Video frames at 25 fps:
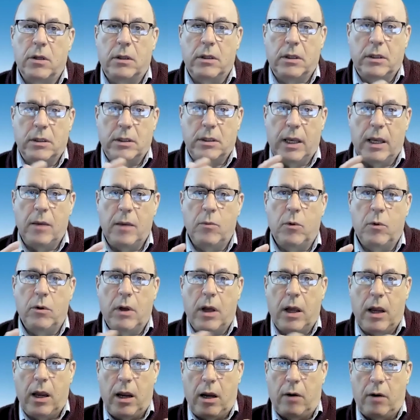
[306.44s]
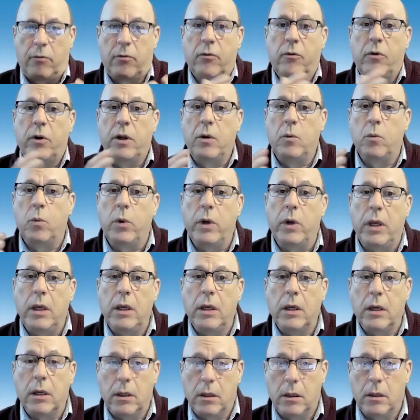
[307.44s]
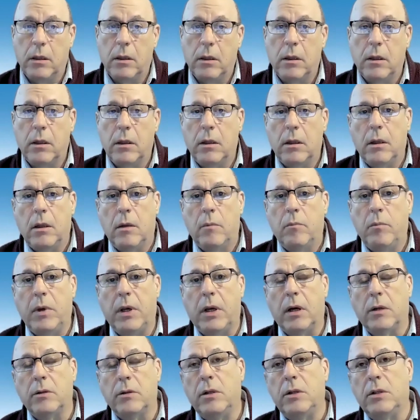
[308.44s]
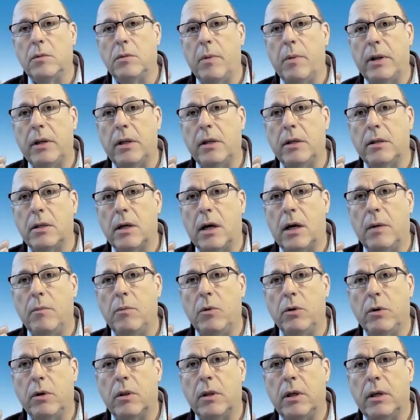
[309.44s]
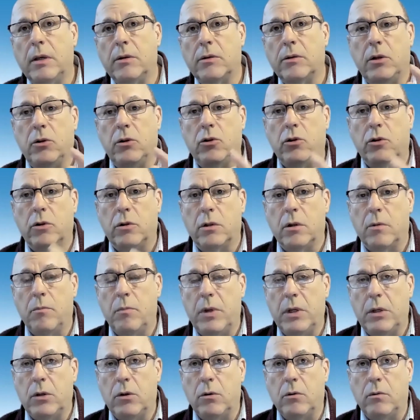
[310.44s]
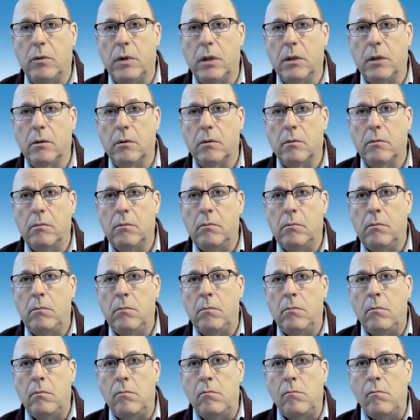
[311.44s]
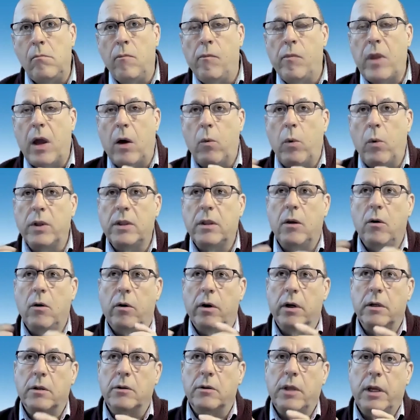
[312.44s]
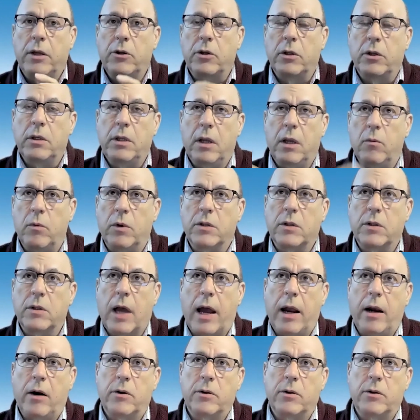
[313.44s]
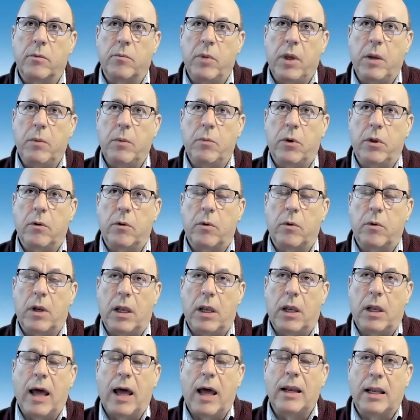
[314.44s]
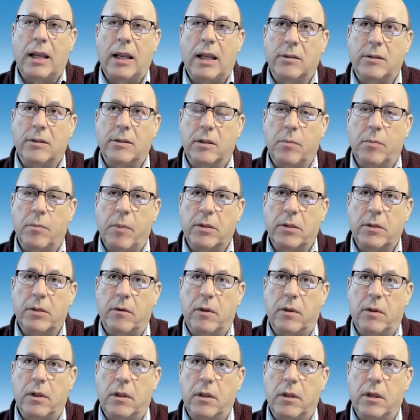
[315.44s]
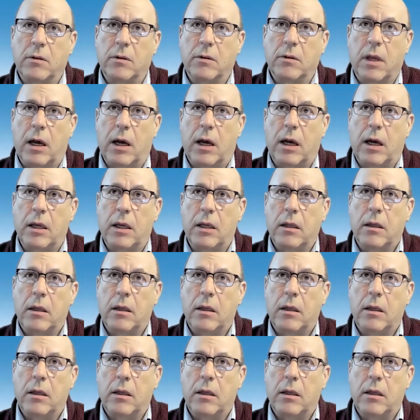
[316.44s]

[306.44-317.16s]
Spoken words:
on the table every week because he's spending time doing things he shouldn't have been doing. Now, what the organization did was hire some people that were a lot less expensive than this guy